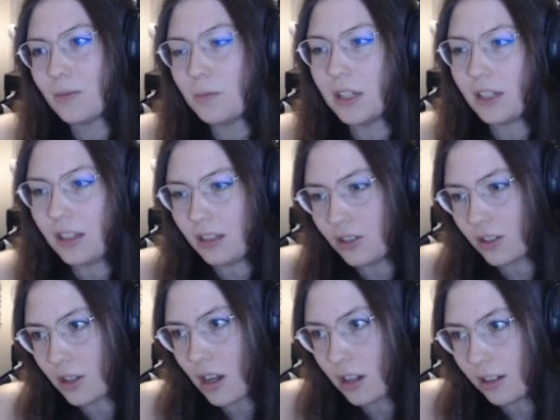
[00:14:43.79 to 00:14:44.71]
but he just
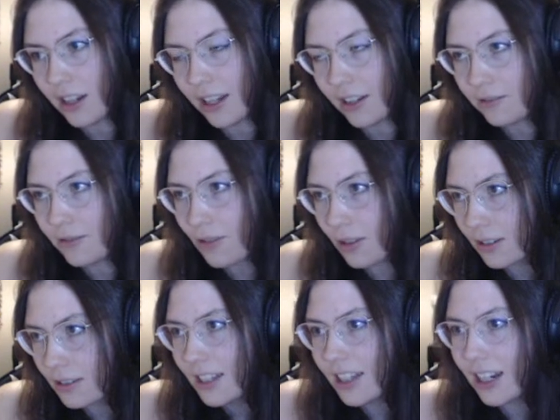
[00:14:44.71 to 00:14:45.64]
hung knight f4,
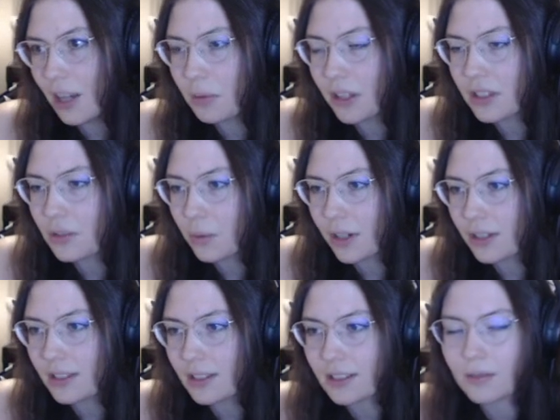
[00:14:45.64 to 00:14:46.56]
and he plays a weird
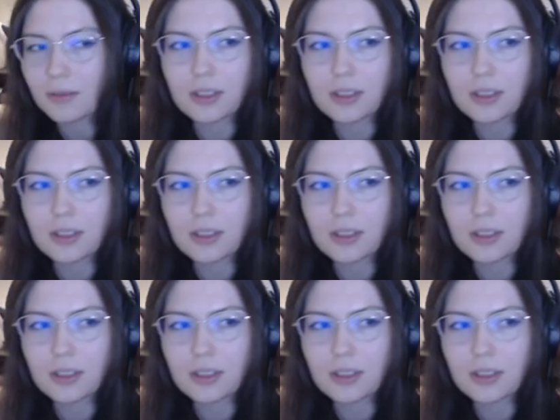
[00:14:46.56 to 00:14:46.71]
system.